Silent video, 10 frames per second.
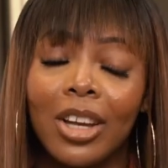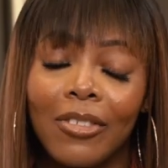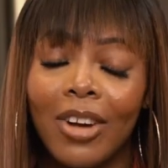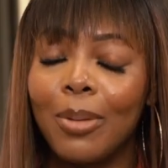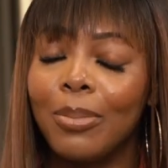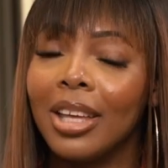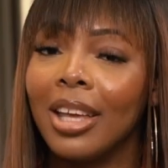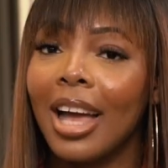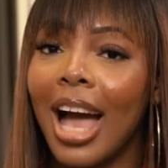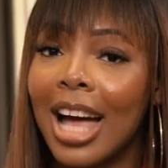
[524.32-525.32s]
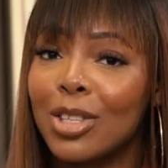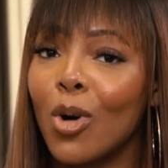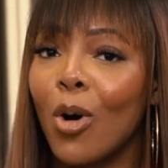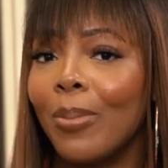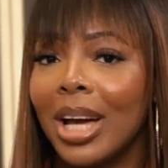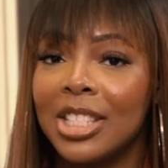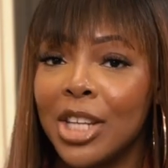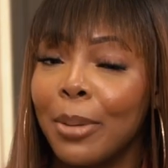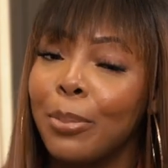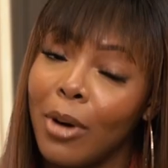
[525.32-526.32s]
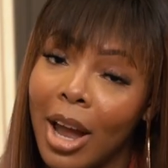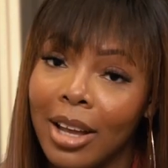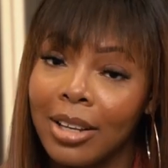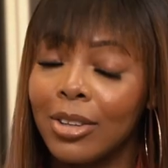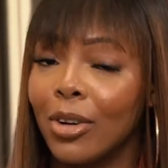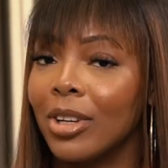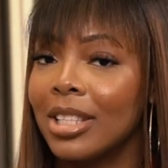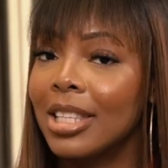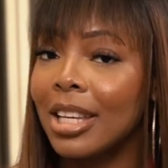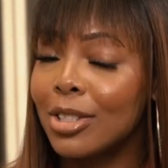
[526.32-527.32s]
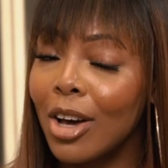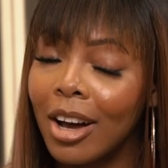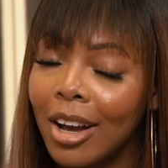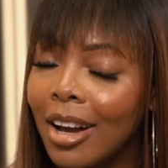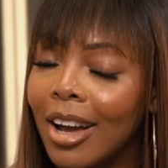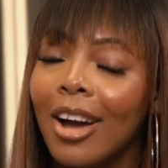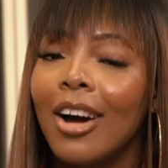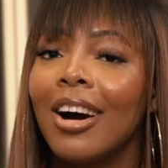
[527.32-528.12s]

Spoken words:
Oh, you can find me at OmajBrand on TikTok,